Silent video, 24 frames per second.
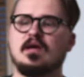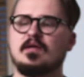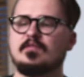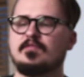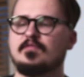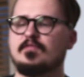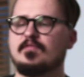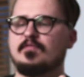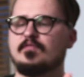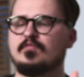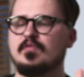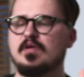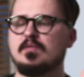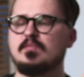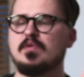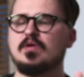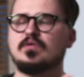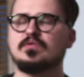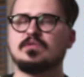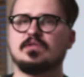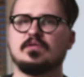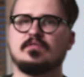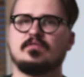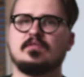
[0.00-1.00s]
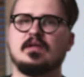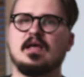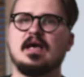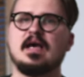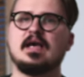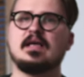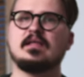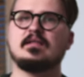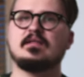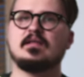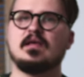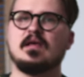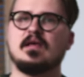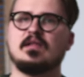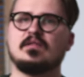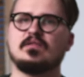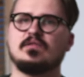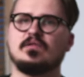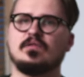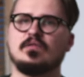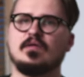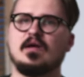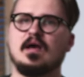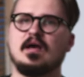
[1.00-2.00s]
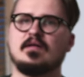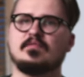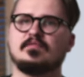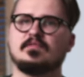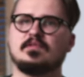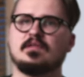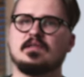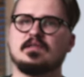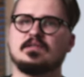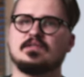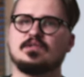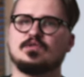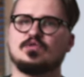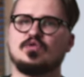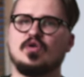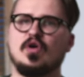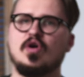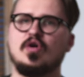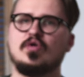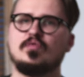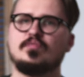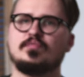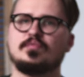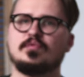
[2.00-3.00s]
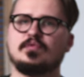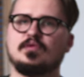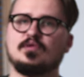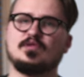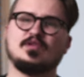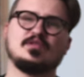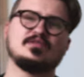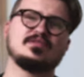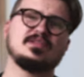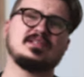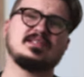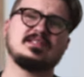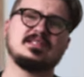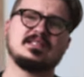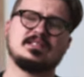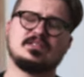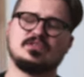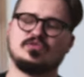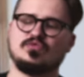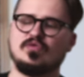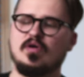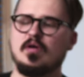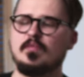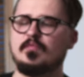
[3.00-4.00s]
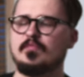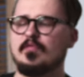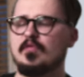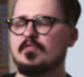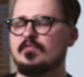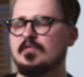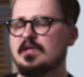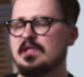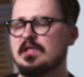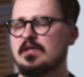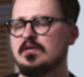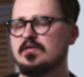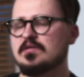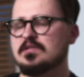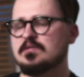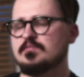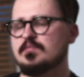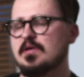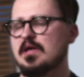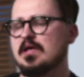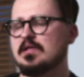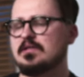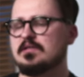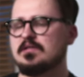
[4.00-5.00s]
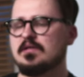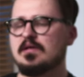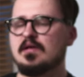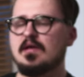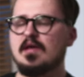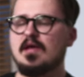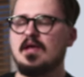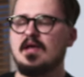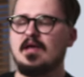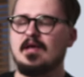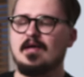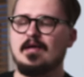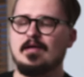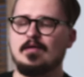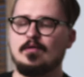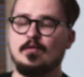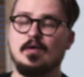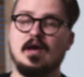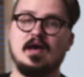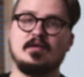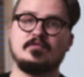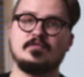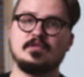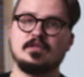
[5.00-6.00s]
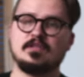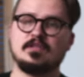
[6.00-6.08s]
have 3 modes of light and you have the strobe. You don't need the strobe for videos, but you have